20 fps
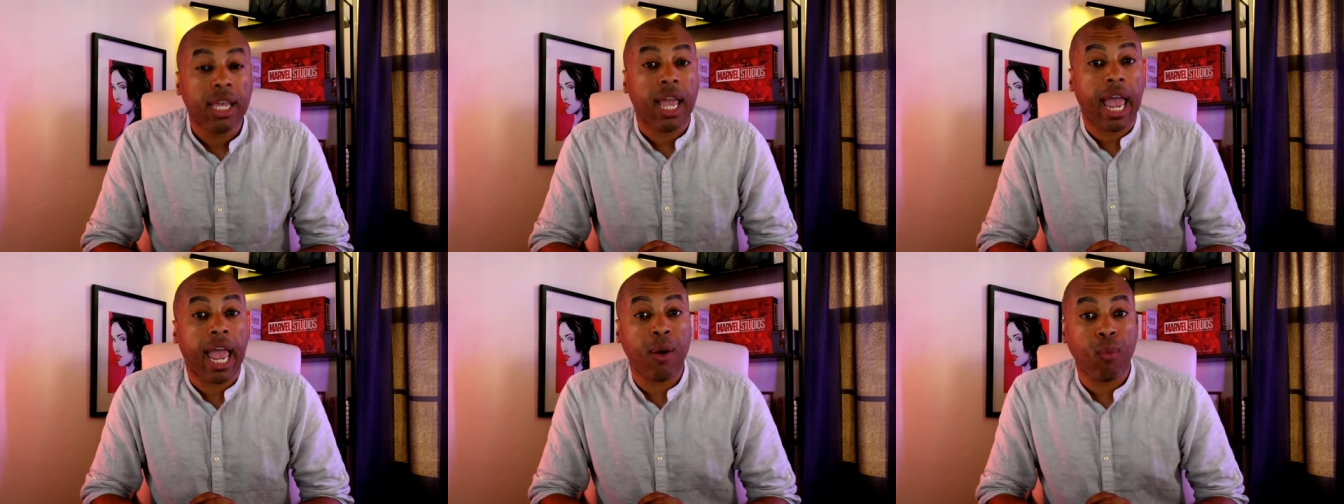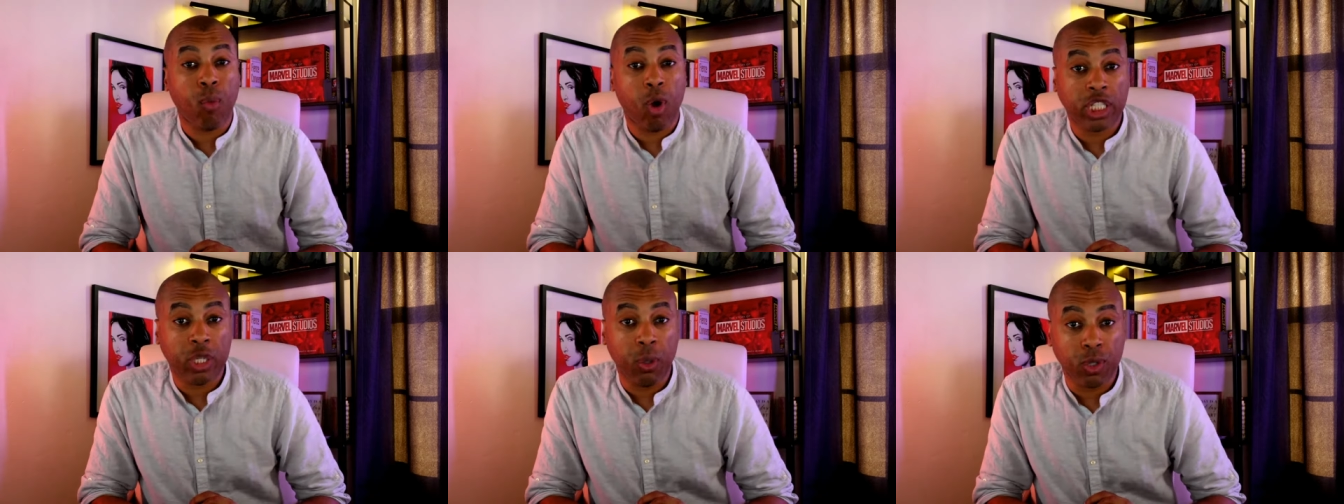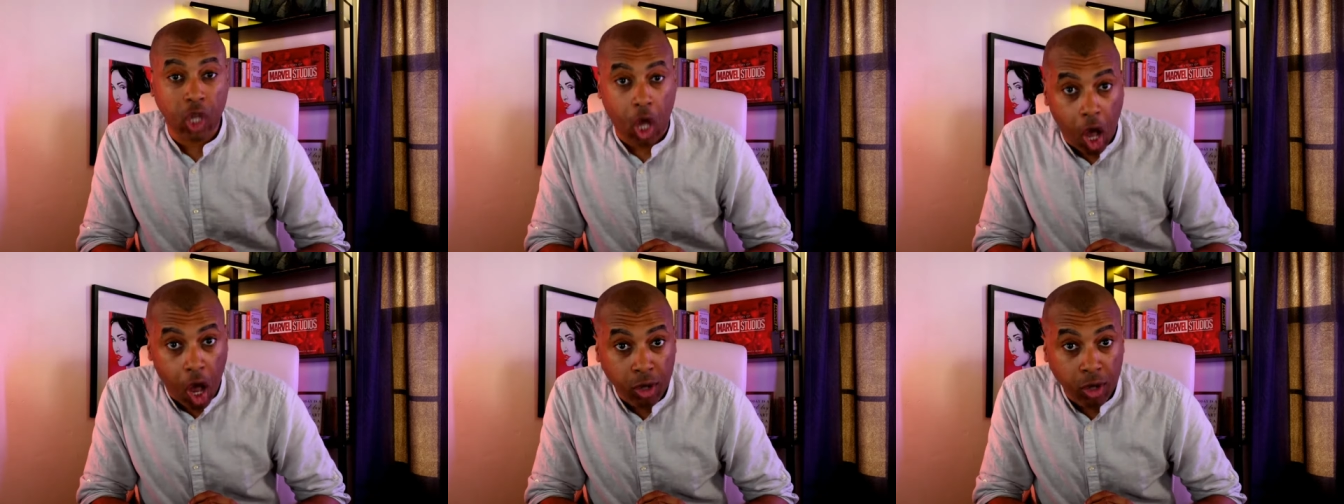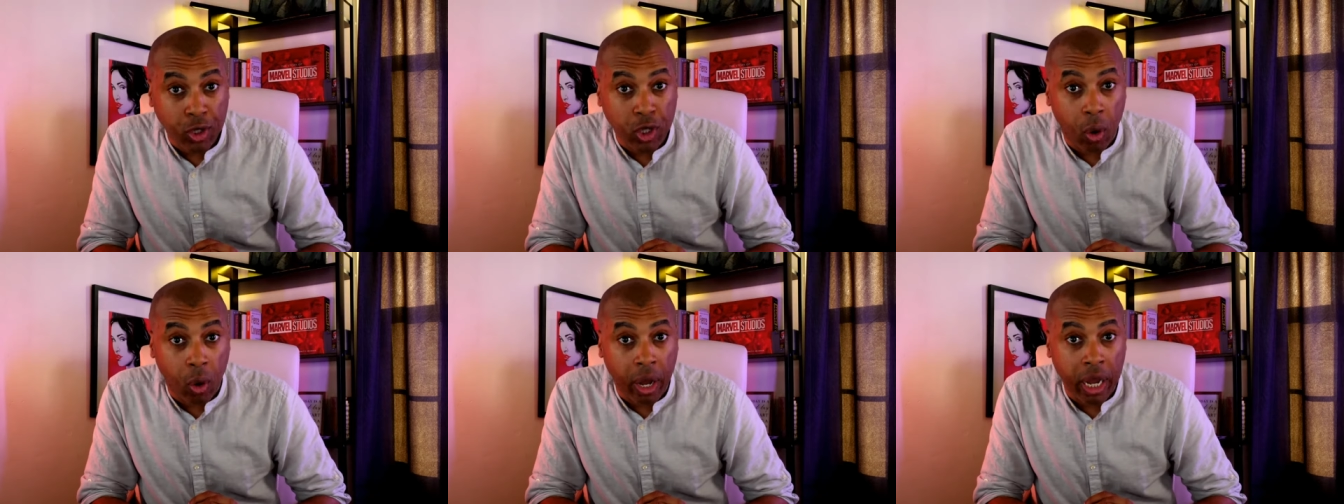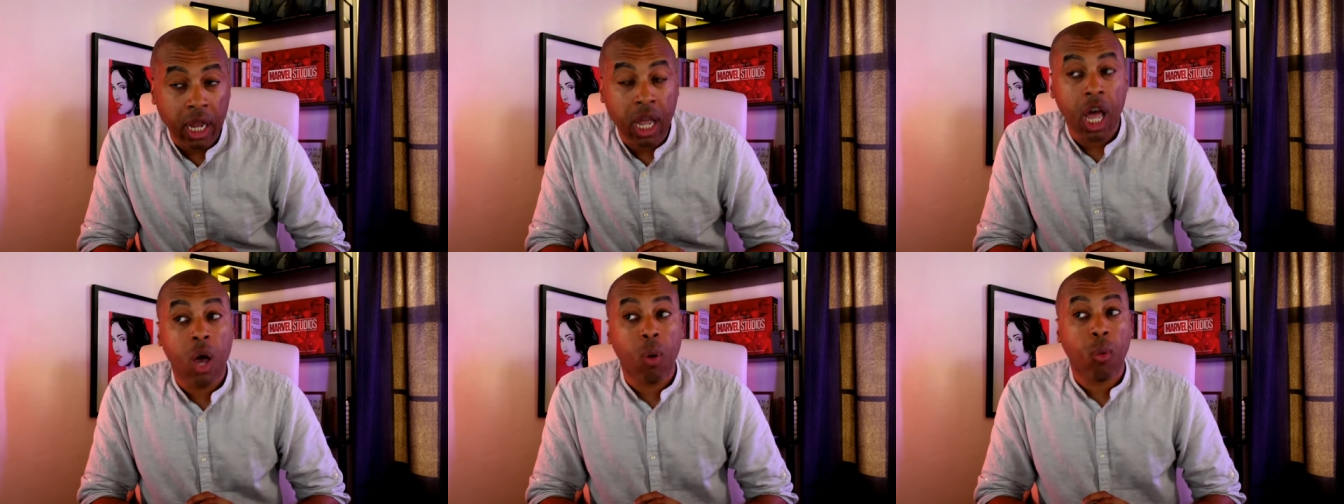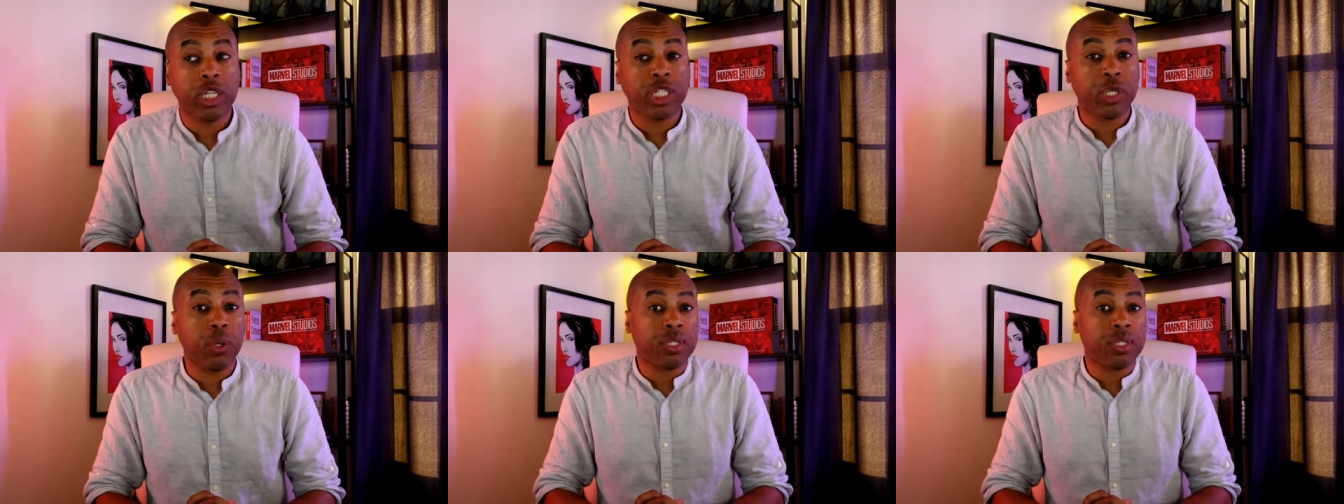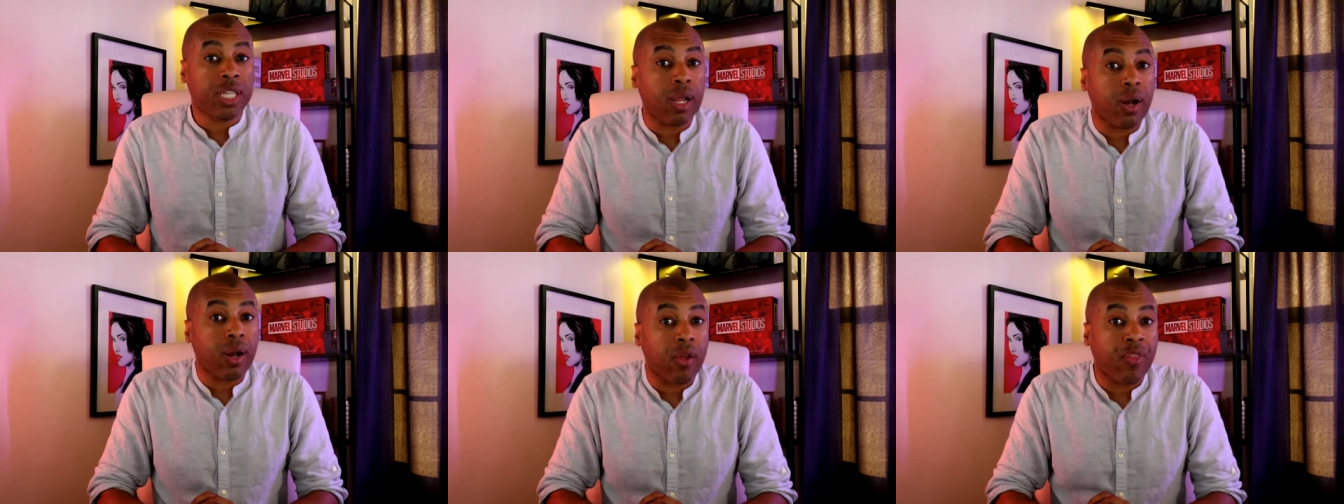And what she was also doing was she was
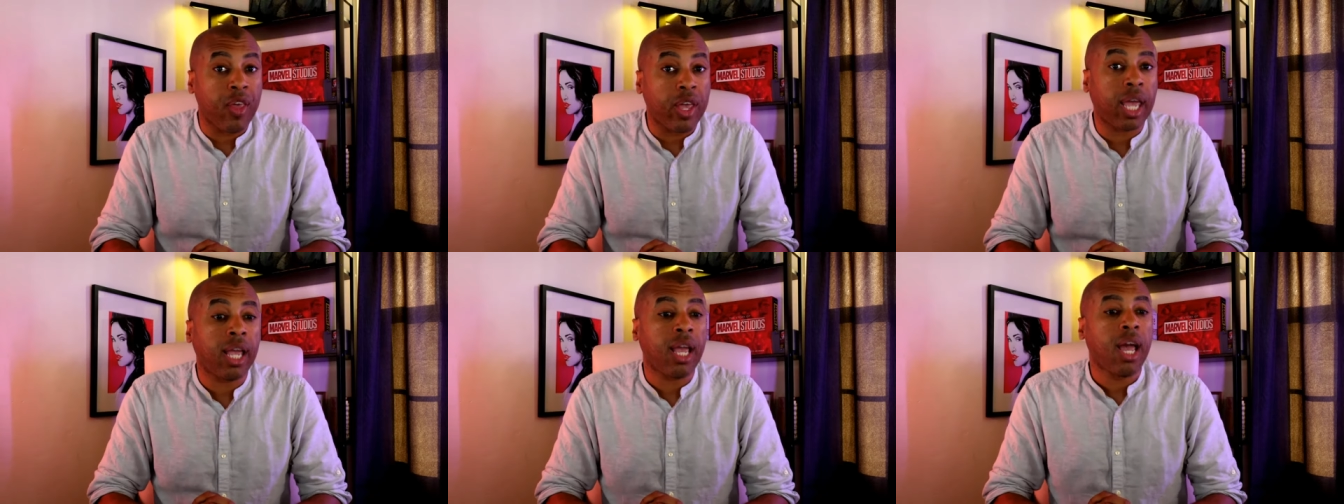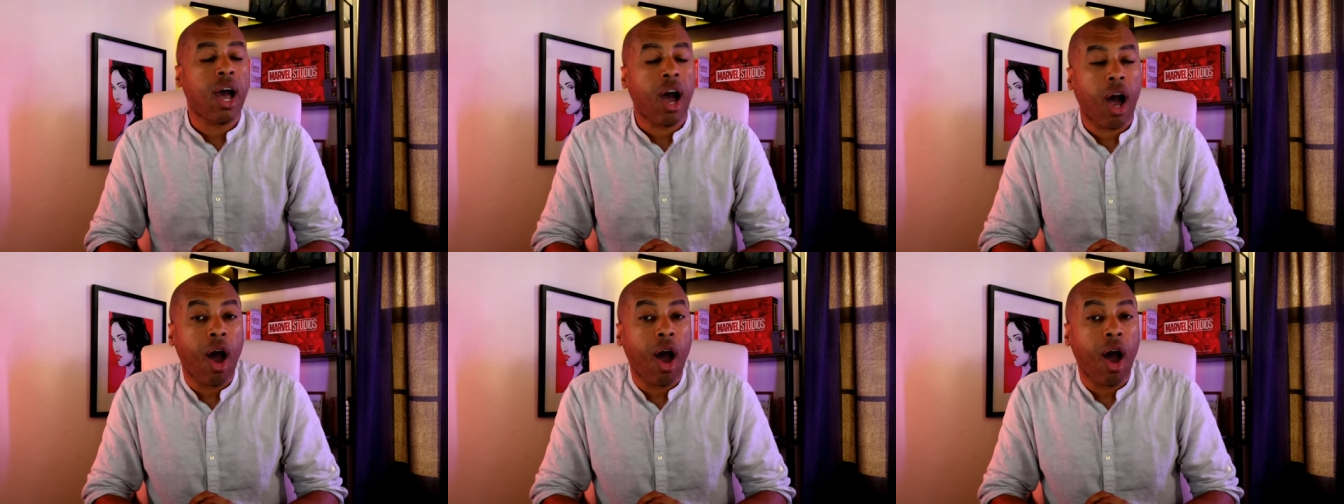sitting there thinking,